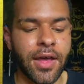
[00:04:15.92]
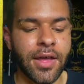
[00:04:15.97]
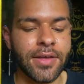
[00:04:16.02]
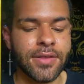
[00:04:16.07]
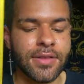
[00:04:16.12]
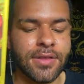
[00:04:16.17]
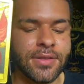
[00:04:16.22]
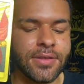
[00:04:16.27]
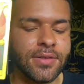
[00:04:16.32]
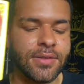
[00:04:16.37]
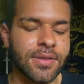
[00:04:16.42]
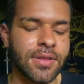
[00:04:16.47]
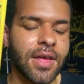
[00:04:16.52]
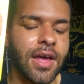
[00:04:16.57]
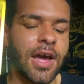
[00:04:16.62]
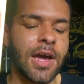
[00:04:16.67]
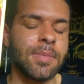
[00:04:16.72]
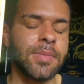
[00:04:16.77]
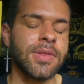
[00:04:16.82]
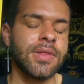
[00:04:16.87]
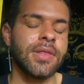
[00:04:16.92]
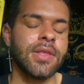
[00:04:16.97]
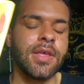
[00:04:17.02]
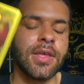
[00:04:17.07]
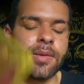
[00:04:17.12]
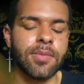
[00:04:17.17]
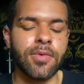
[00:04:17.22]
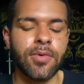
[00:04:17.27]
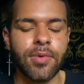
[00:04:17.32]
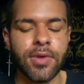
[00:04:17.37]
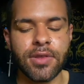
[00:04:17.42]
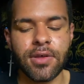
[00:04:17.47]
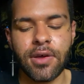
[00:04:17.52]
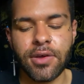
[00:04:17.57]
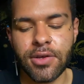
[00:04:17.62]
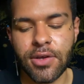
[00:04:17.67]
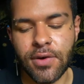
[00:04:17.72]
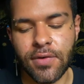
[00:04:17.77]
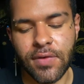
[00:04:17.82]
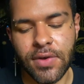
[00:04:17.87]
the, the common theme with all
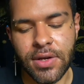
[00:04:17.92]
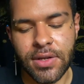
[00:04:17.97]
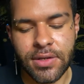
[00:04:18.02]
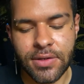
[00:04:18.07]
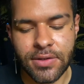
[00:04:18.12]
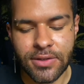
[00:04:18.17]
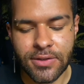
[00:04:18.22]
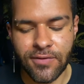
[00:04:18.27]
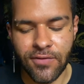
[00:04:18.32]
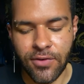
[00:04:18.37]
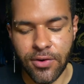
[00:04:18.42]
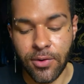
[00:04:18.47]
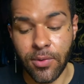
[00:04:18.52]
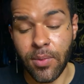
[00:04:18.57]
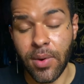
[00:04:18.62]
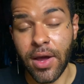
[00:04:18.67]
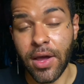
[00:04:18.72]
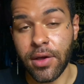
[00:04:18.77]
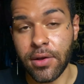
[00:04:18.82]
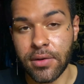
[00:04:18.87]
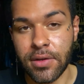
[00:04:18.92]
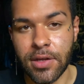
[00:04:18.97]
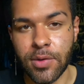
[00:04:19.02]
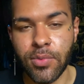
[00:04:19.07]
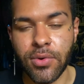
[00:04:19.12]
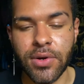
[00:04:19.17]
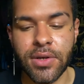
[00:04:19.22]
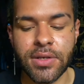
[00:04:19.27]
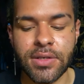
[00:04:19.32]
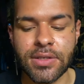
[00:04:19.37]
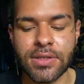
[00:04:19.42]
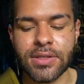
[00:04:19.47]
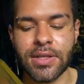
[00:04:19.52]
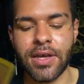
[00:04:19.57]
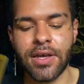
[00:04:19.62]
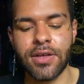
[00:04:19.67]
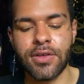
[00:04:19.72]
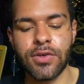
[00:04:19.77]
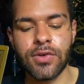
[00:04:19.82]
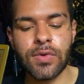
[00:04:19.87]
your readings for a while, Libra, is
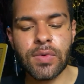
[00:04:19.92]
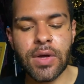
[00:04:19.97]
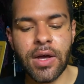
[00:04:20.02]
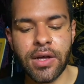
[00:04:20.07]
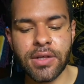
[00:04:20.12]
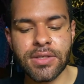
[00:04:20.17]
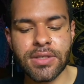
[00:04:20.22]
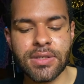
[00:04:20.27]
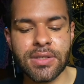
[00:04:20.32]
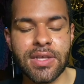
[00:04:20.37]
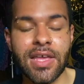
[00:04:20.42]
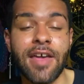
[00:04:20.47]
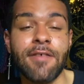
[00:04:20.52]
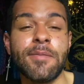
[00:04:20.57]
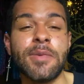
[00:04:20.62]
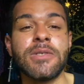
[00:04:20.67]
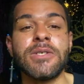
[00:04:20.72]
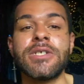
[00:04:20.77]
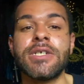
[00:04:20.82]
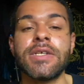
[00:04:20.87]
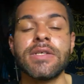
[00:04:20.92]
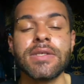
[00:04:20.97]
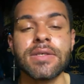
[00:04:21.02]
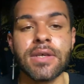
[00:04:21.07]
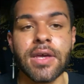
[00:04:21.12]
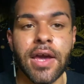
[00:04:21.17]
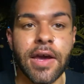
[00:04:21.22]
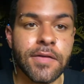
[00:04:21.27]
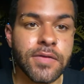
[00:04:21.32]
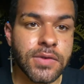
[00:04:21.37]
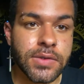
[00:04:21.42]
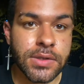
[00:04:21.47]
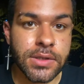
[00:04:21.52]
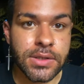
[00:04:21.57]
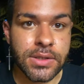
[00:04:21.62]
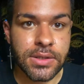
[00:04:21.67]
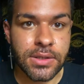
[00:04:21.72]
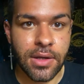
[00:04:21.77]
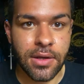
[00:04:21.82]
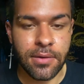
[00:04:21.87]
that you constantly have been chasing after the
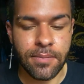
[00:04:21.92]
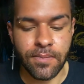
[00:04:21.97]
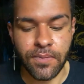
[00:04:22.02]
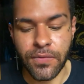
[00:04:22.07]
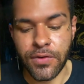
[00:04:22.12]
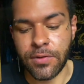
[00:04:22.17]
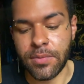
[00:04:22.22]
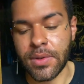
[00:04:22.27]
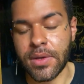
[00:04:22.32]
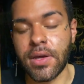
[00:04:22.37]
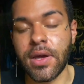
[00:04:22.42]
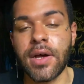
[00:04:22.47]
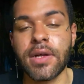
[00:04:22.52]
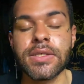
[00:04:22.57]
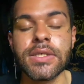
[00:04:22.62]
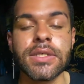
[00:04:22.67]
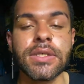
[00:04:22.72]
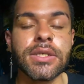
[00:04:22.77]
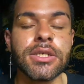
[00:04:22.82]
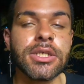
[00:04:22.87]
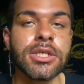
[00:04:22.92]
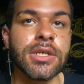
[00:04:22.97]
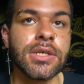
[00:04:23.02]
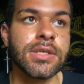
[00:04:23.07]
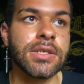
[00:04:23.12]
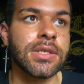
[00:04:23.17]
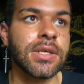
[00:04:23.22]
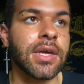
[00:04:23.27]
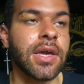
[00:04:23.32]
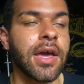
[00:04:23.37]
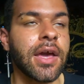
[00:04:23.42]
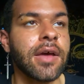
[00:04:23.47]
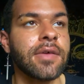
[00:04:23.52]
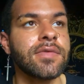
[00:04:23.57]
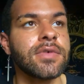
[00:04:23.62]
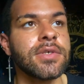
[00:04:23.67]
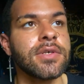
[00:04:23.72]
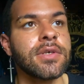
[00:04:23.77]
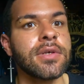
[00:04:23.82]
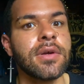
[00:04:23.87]
sun. You've been constantly chasing
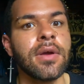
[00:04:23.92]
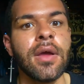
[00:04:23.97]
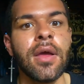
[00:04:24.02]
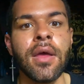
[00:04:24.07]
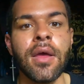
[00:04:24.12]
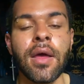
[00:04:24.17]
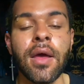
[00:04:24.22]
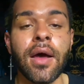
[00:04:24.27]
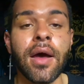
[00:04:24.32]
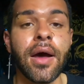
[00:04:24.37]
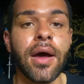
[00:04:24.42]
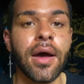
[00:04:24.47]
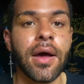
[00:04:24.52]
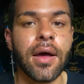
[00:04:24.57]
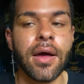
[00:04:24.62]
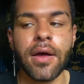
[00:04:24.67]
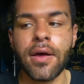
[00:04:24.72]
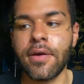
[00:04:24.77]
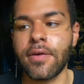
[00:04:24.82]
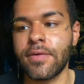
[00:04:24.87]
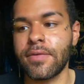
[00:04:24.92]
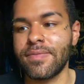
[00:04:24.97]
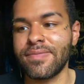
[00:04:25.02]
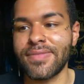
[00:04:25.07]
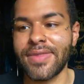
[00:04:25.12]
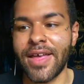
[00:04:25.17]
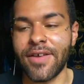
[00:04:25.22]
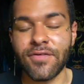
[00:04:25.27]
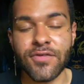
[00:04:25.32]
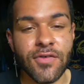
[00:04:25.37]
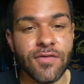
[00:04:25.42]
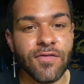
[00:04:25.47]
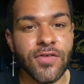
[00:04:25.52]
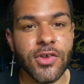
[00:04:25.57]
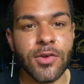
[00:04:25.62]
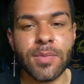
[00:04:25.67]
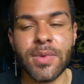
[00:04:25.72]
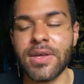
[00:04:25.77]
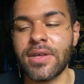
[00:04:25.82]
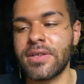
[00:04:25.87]
after uh, that
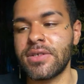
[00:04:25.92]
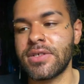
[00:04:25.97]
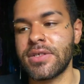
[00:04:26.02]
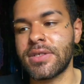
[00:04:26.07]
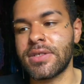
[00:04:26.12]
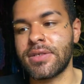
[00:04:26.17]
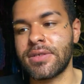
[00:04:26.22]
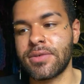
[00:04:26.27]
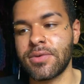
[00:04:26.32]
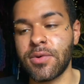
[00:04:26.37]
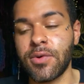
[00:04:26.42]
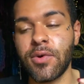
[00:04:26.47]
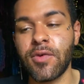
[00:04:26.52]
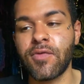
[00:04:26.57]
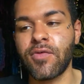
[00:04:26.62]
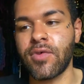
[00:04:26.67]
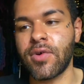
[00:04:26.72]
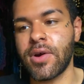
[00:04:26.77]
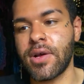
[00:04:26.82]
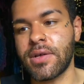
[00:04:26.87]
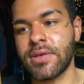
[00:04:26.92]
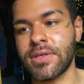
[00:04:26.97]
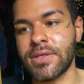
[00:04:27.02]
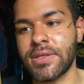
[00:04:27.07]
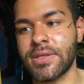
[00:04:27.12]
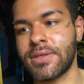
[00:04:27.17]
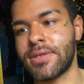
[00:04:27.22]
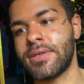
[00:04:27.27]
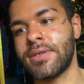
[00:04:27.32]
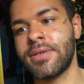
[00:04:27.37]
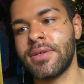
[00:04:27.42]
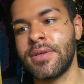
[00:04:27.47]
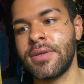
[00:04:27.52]
fulfillment and just overall just